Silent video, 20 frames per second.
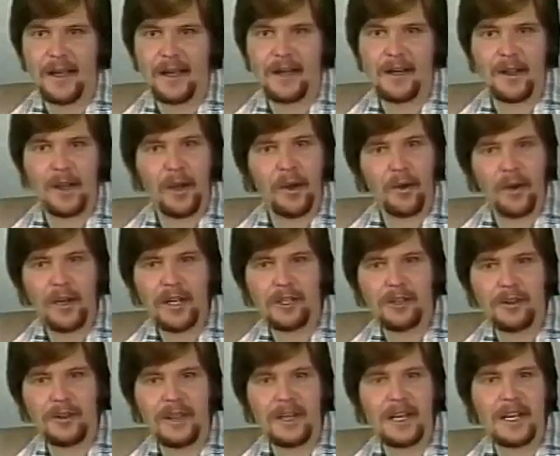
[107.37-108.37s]
into the
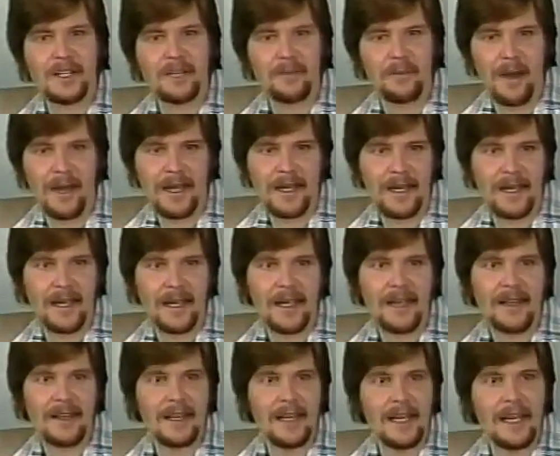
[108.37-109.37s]
creature that he is
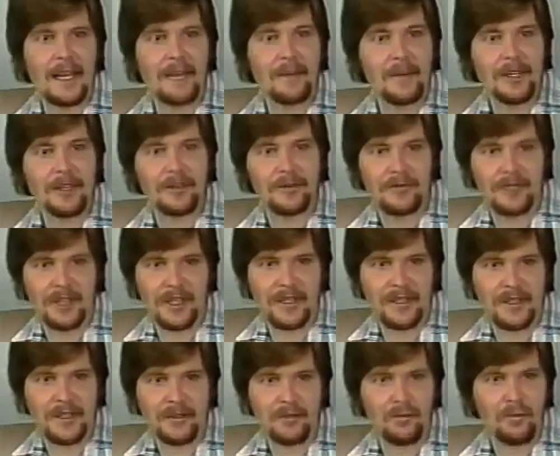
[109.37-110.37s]
making in the image of
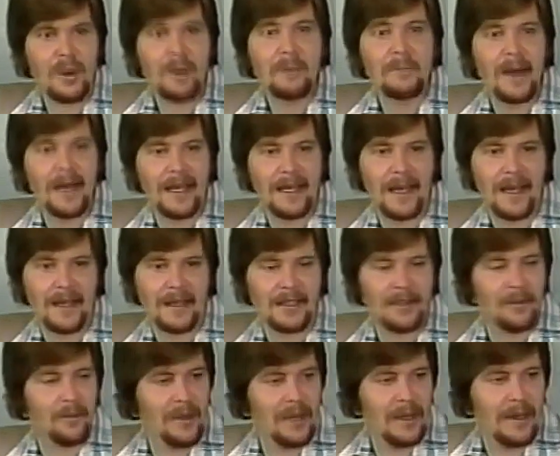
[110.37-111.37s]
Jesus, remaking
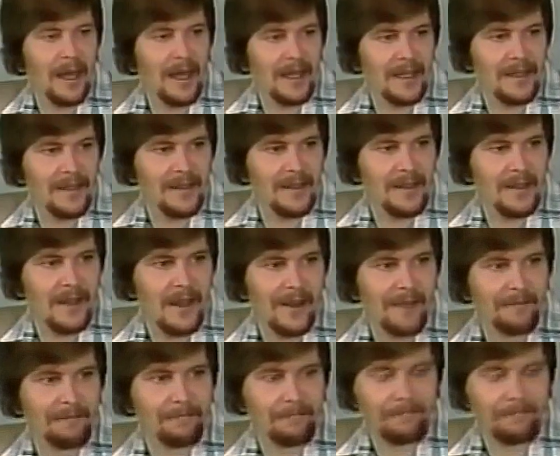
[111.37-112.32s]
to be like his Son.